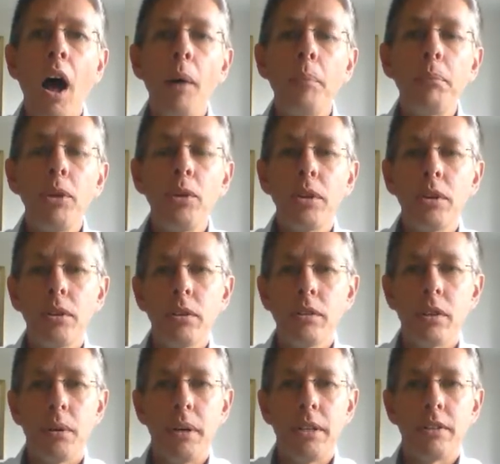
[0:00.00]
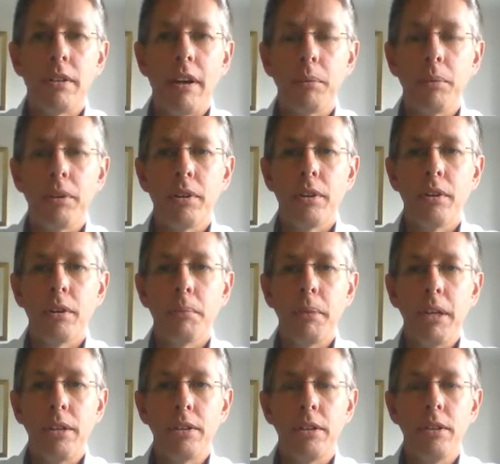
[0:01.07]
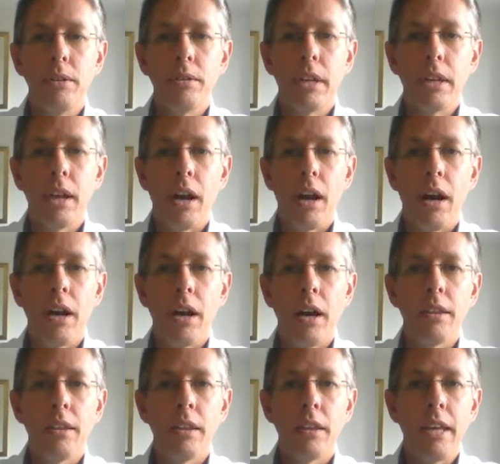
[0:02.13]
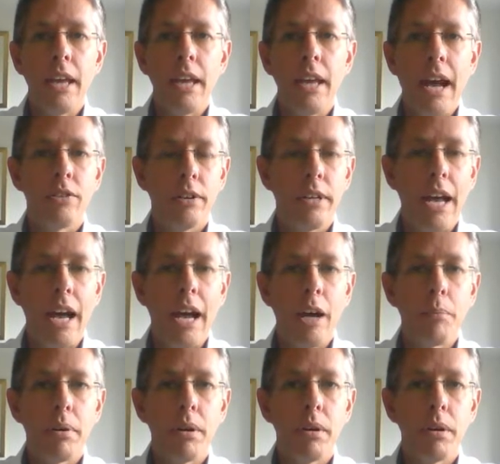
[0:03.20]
You can also interact with Google Meet using either the Android app